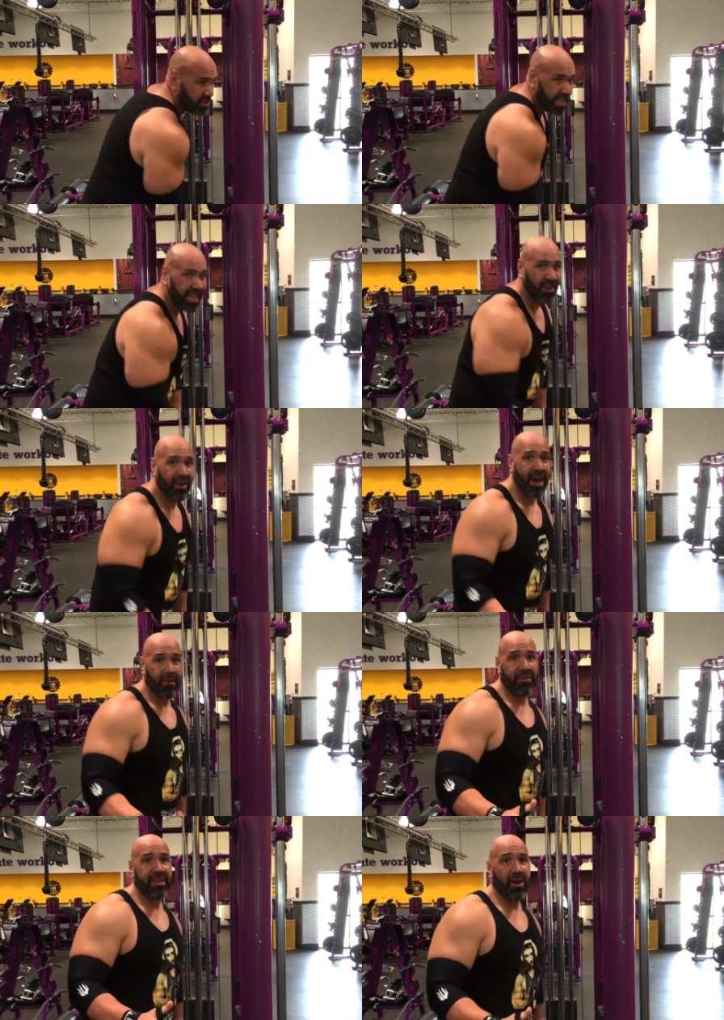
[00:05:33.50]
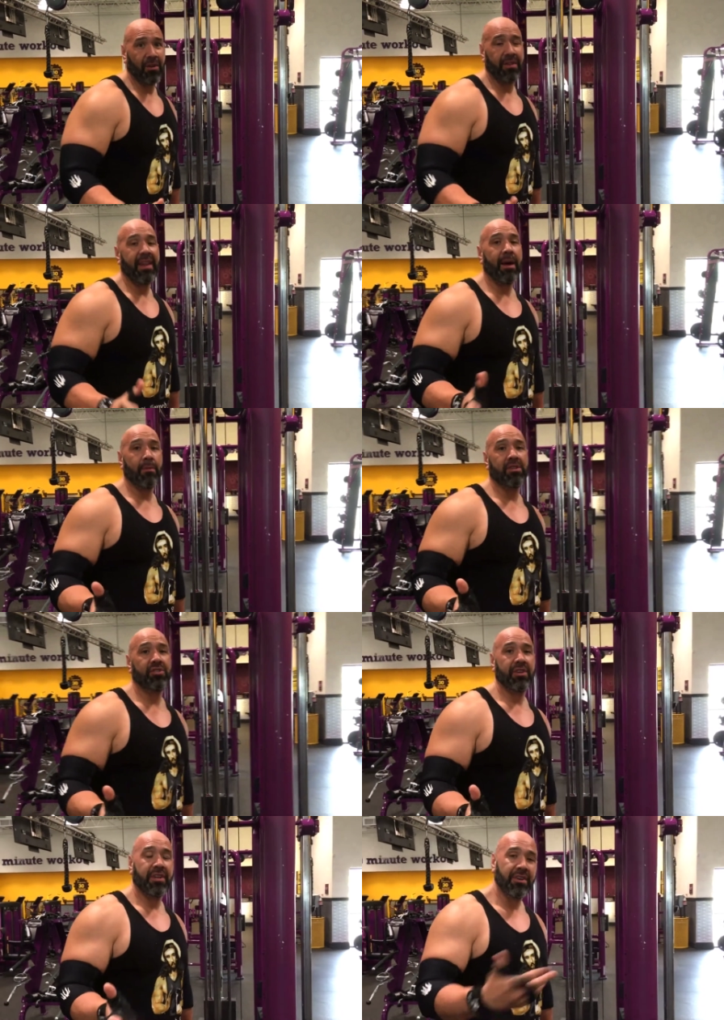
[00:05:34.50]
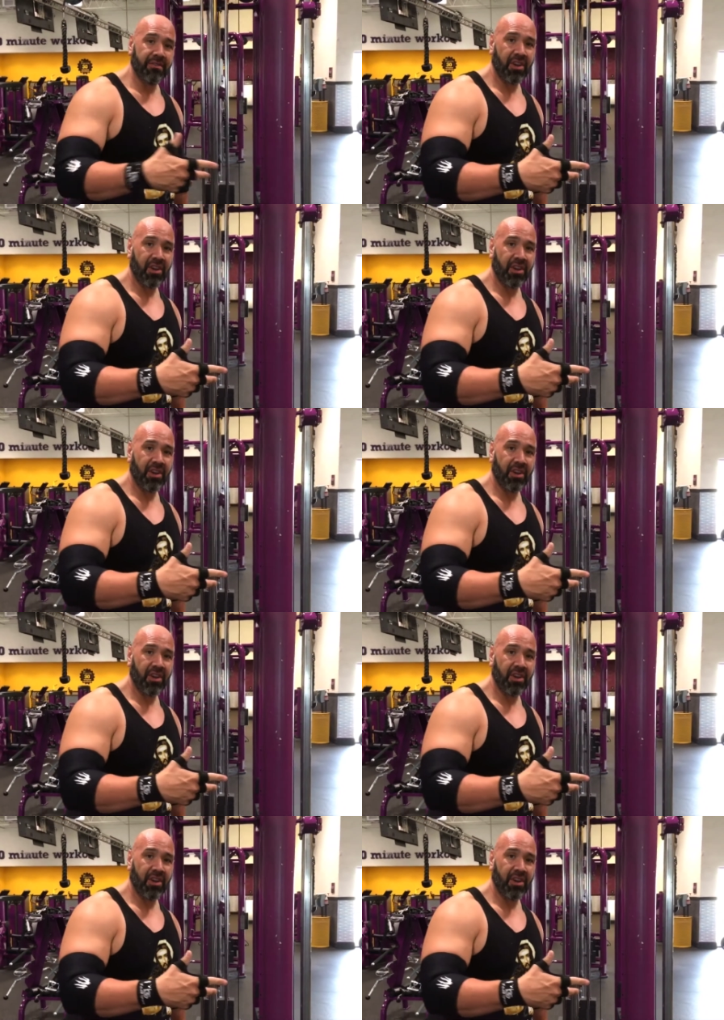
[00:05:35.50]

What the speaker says: going to hit your outer delt. Now I'm going to show you another